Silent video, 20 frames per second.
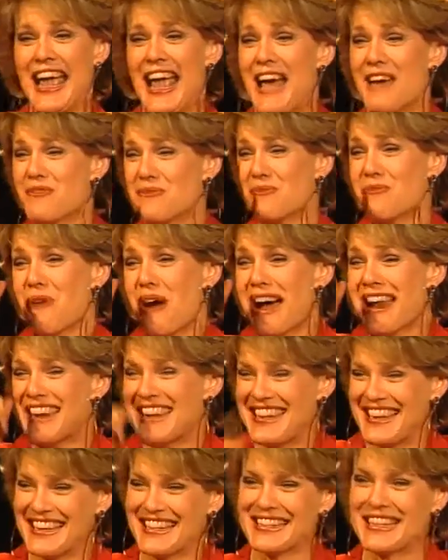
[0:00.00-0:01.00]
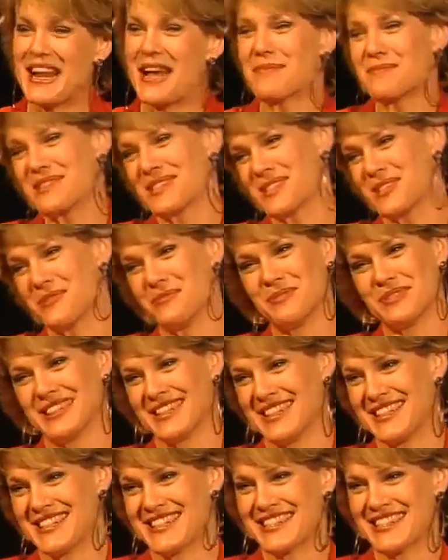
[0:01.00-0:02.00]
I had one hit, and I'm so
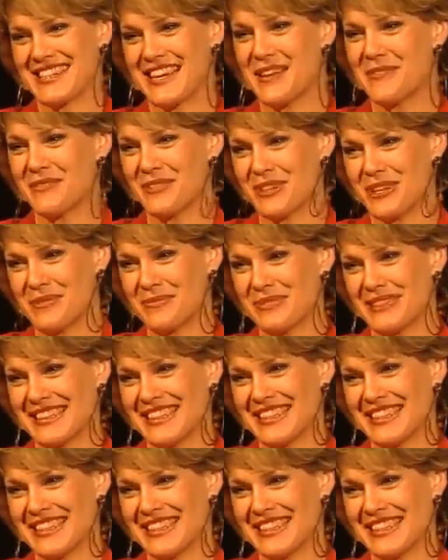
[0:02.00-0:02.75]
pleased. I'm very pleased.